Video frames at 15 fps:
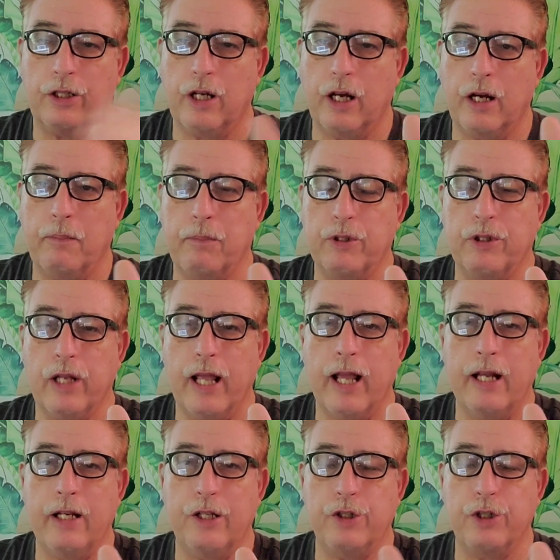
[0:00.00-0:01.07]
cut up his
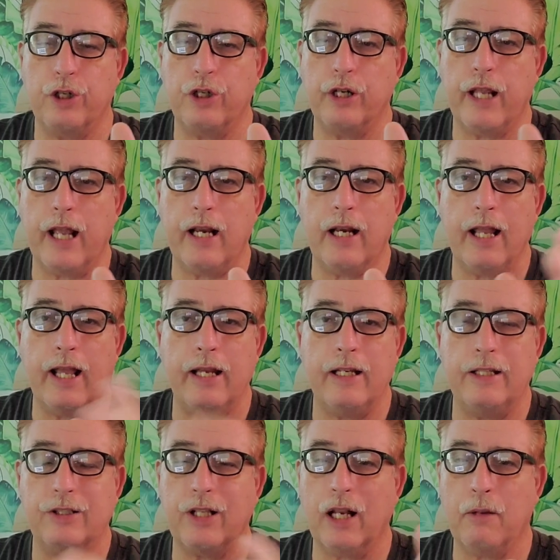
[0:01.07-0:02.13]
land, his sugarcane
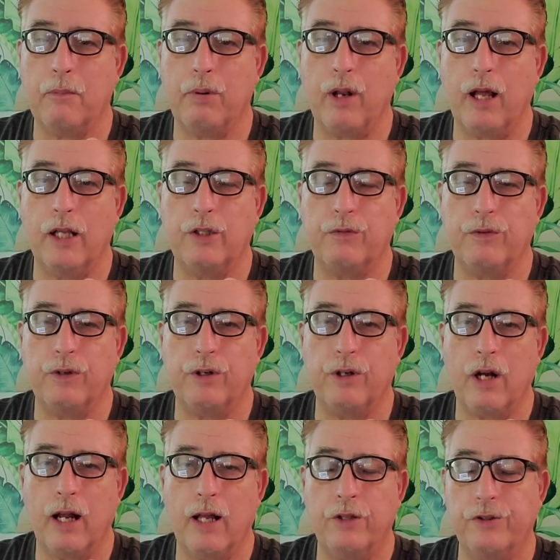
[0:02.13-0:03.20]
land, he's selling plots
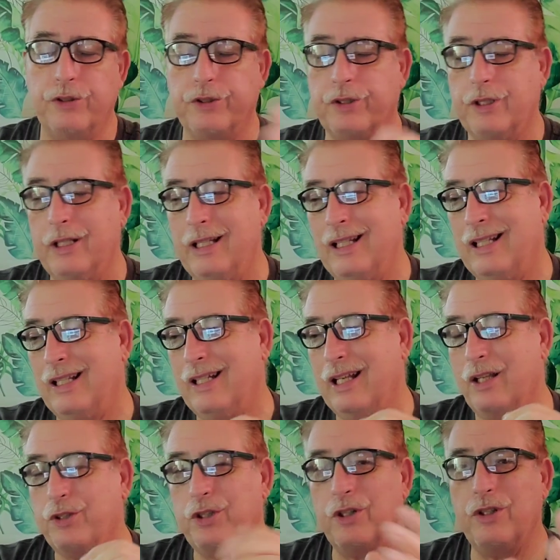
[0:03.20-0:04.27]
for houses.
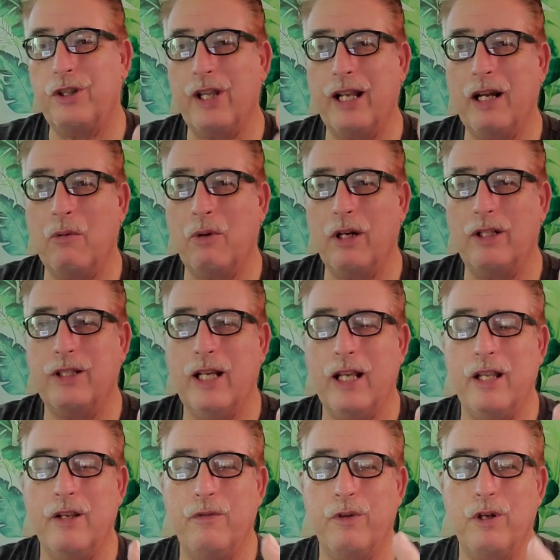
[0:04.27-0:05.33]
Now, a certain thing I want to
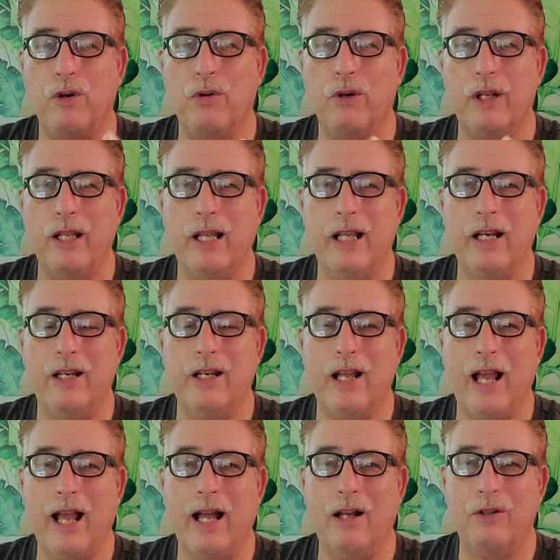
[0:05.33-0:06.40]
tell you, if you're going to get in
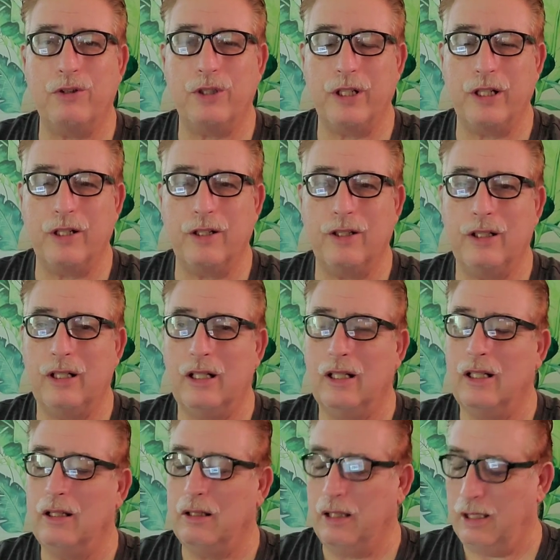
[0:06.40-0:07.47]
a house here,
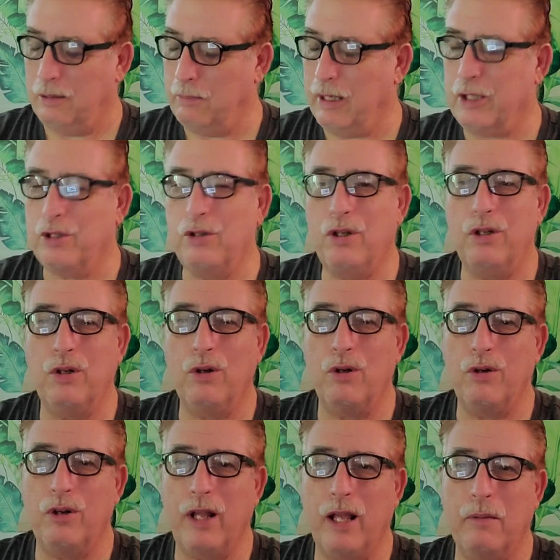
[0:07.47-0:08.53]
make sure you know
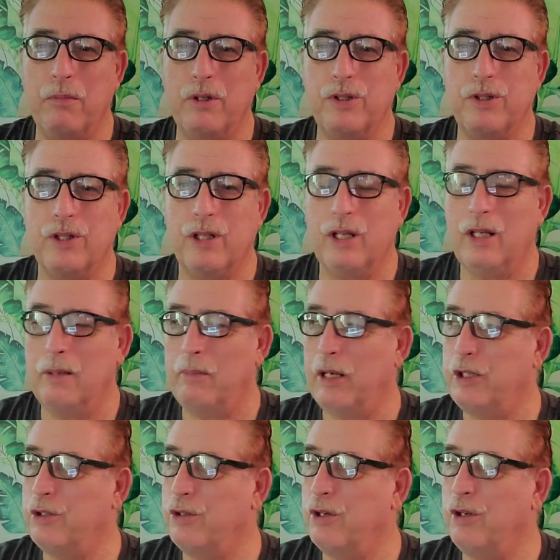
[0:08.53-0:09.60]
your neighbors,
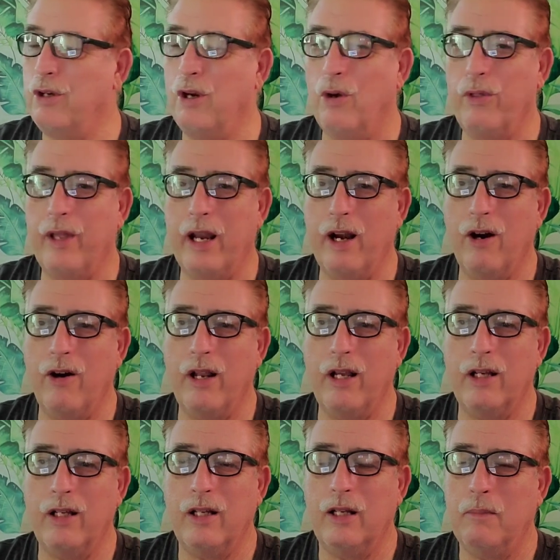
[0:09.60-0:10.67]
make sure you know the
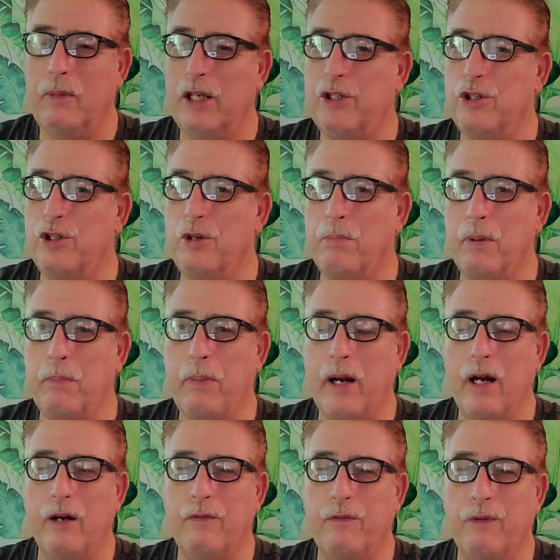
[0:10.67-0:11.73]
area, make sure you're
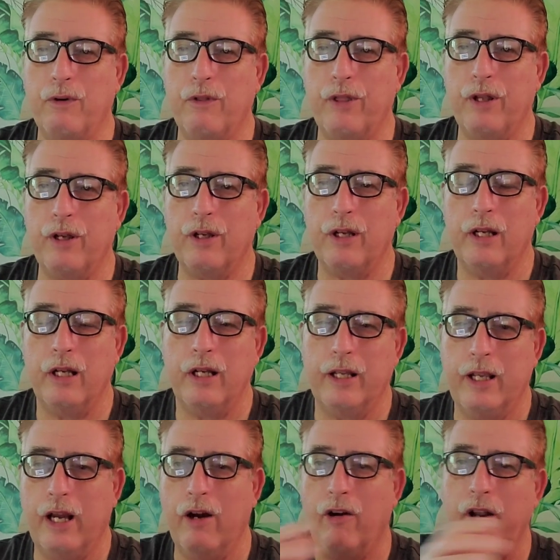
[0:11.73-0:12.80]
prepared for the
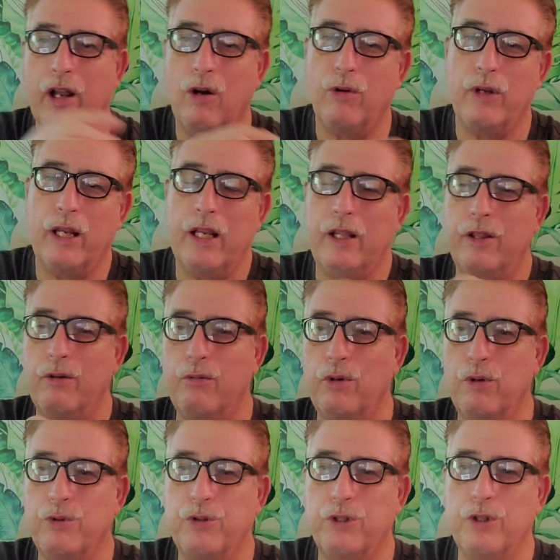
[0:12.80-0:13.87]
karaoke, the
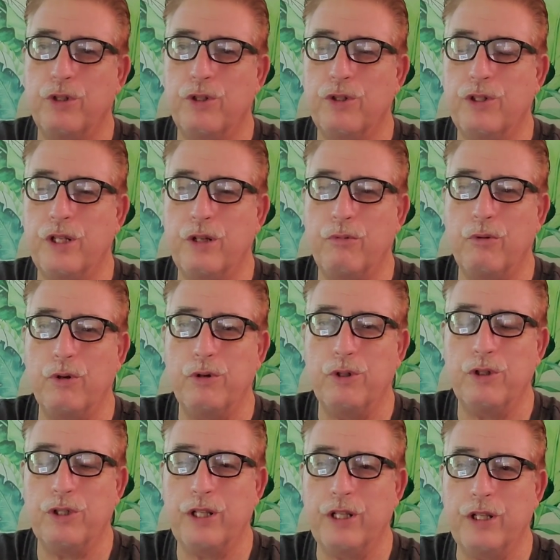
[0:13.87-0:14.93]
roosters, and the
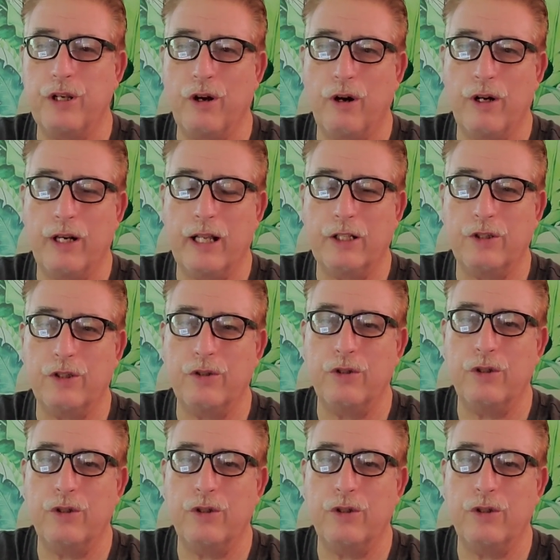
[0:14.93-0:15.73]
roosters in the yard next